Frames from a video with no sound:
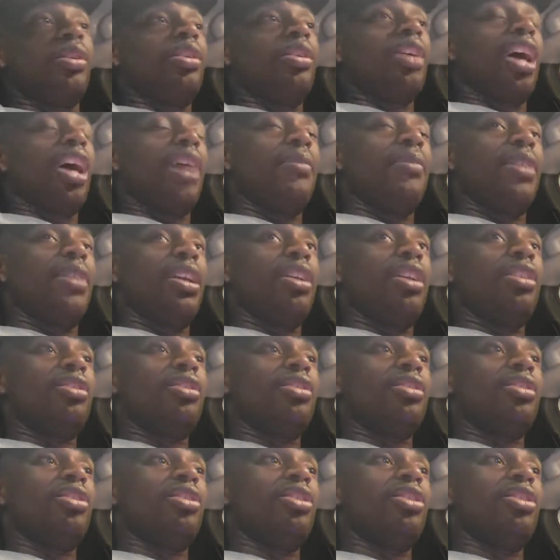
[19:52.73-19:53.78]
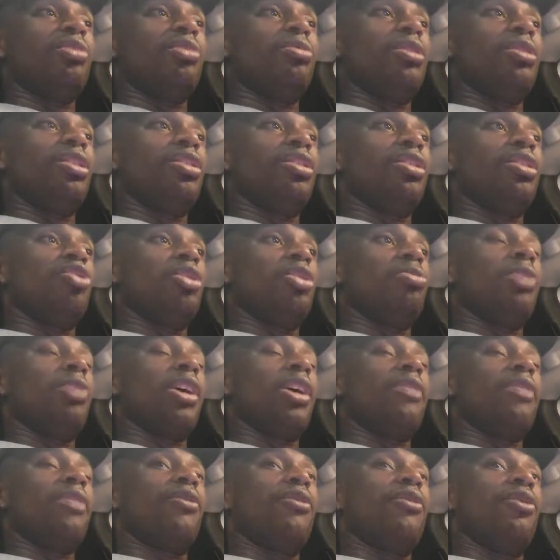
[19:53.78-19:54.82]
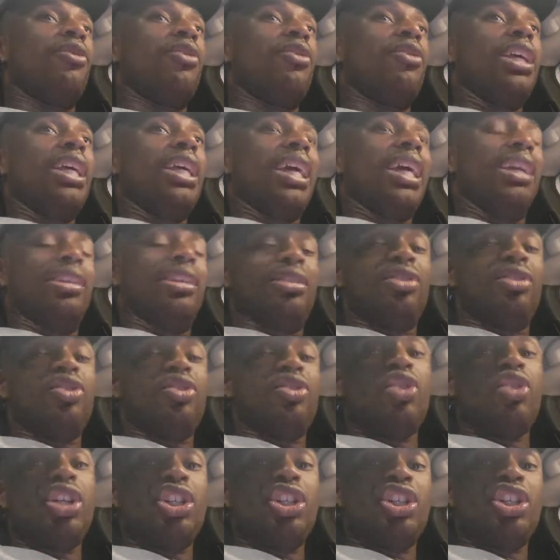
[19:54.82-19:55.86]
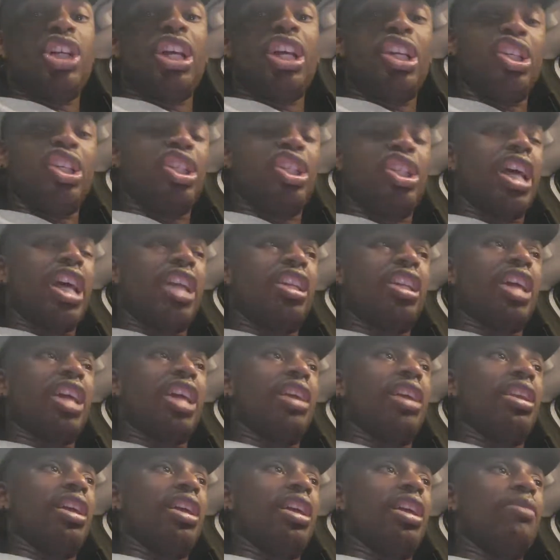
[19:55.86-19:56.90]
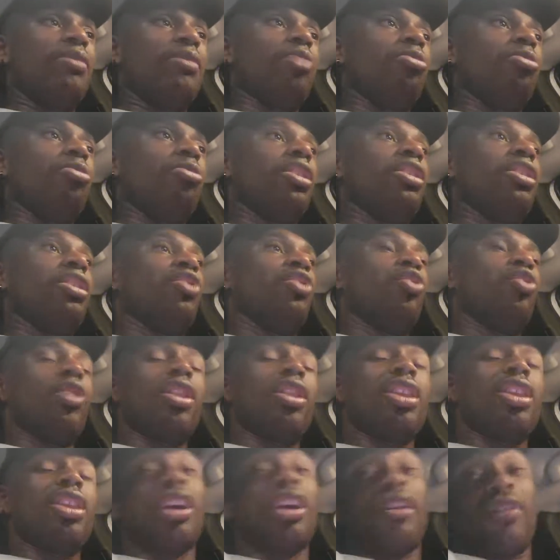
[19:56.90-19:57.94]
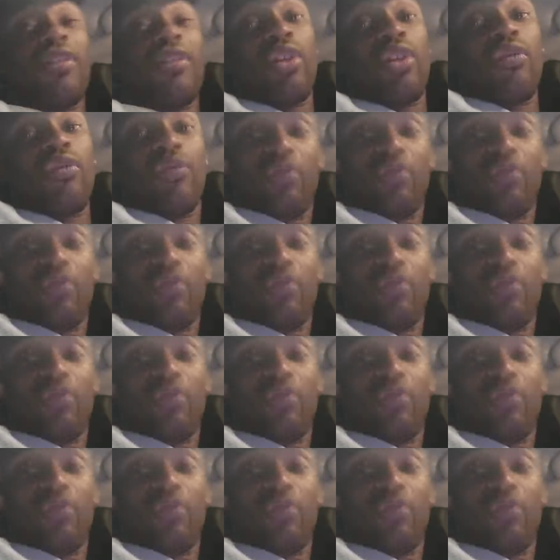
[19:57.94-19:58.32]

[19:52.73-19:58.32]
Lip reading: I mean, he's clearly been disrespectful, and until he changed that dynamic, because one thing I've heard from